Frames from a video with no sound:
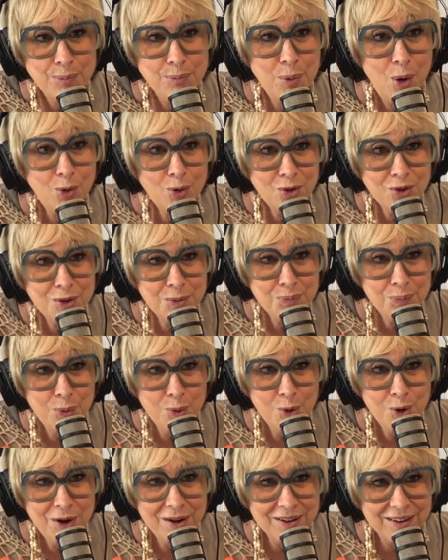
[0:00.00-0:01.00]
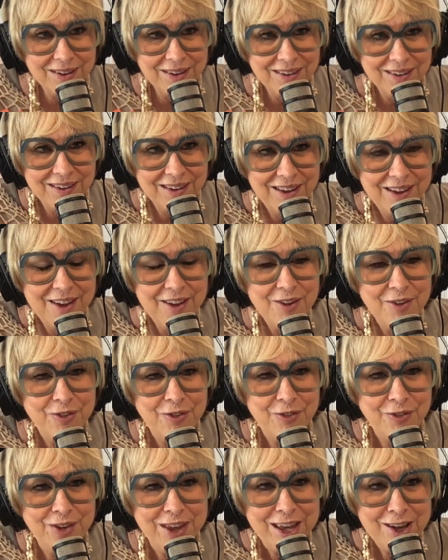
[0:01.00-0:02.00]
Most important,
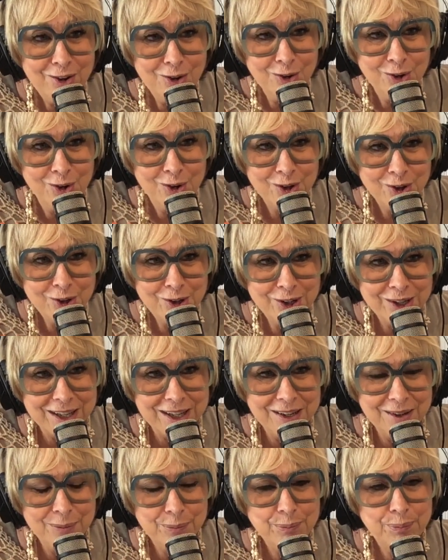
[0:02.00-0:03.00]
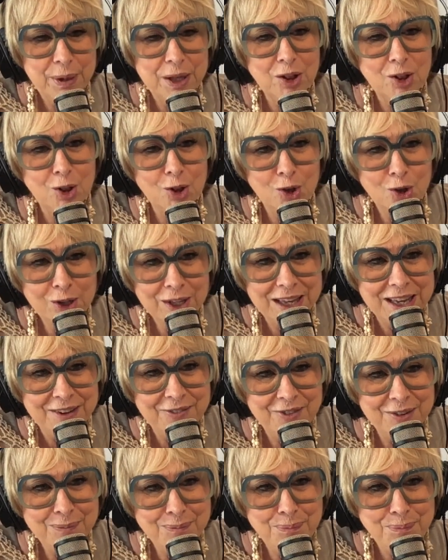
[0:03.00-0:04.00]
feel good, but look
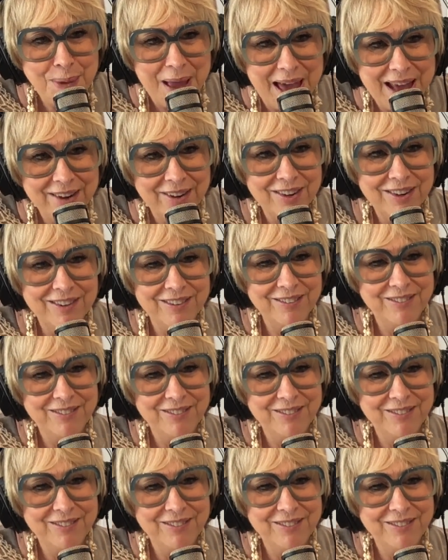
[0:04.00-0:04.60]
even better.